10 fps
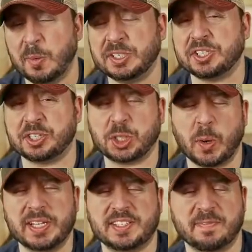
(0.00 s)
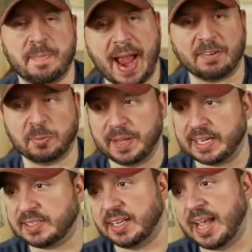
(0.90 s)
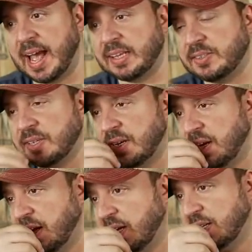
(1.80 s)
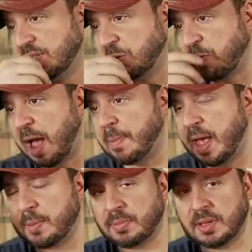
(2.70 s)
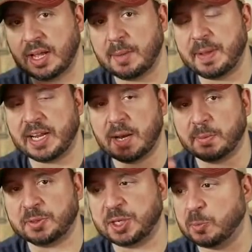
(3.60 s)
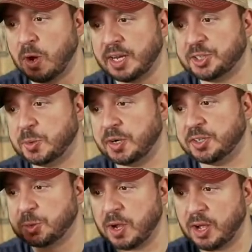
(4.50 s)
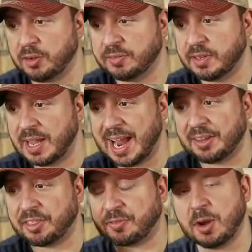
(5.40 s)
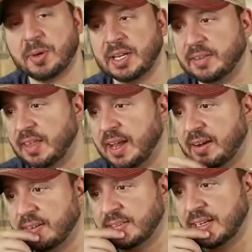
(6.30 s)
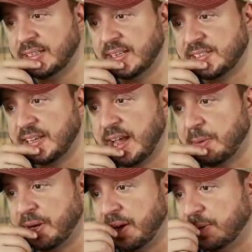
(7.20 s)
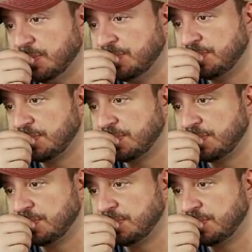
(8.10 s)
which is a choice of barrel picks that he has. So Rob M, uh, pick a number between one and 212 and throw it in there, and let's see how we go.